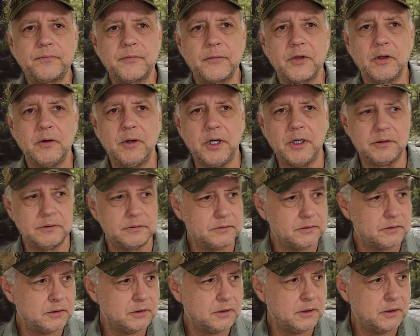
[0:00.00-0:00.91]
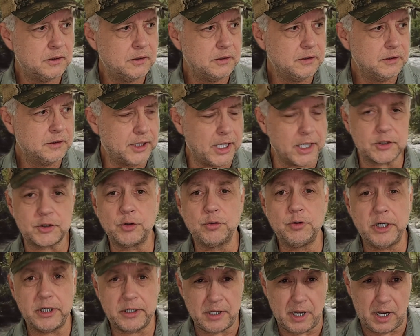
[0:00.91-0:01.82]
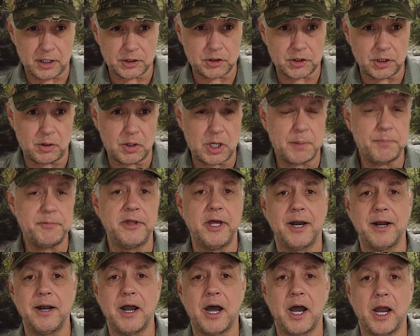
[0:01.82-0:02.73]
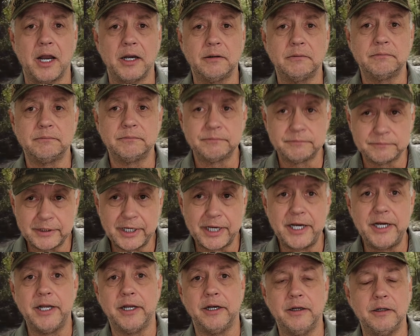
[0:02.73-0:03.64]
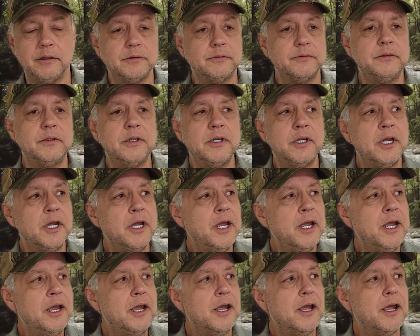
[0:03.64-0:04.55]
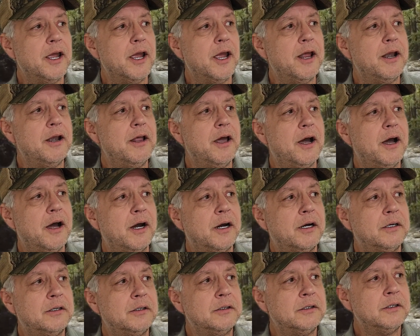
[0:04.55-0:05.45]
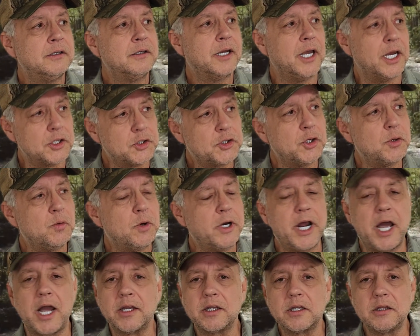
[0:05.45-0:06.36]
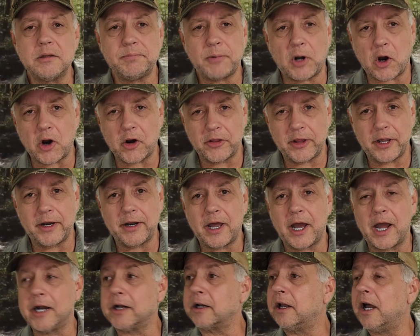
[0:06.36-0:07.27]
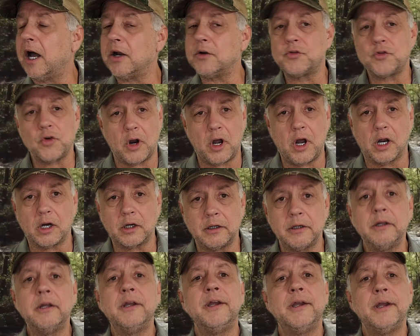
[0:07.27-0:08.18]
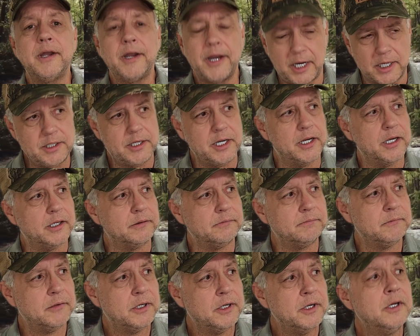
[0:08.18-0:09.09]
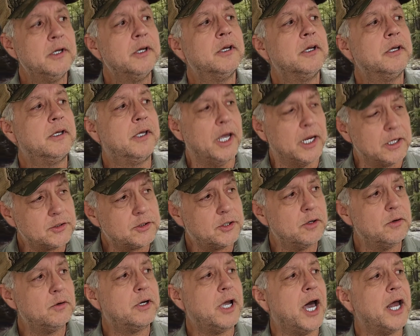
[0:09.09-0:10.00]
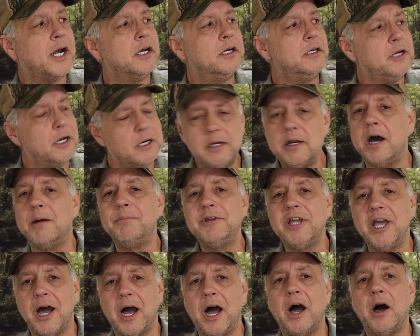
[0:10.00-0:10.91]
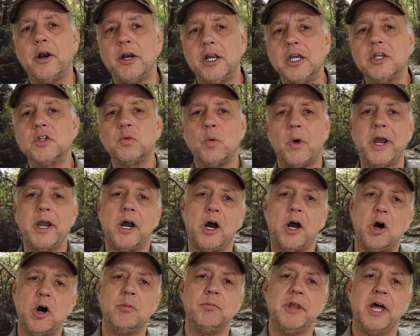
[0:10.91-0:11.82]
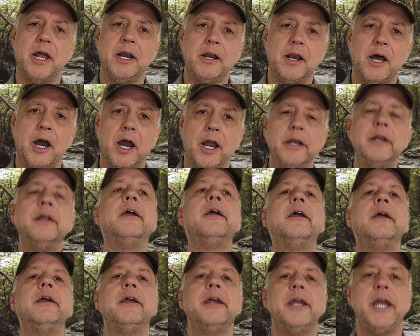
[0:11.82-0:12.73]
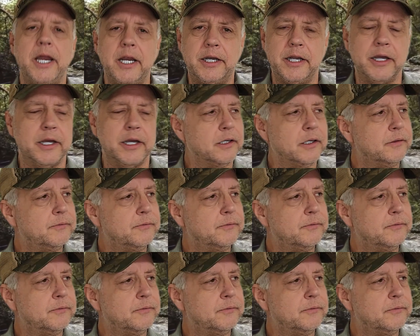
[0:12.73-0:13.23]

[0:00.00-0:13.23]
Well, guess who did not show up that night? He did. And guess who went out to the bar that night and got drunk? He did. Guess who got a DWI on his way home that night? He did.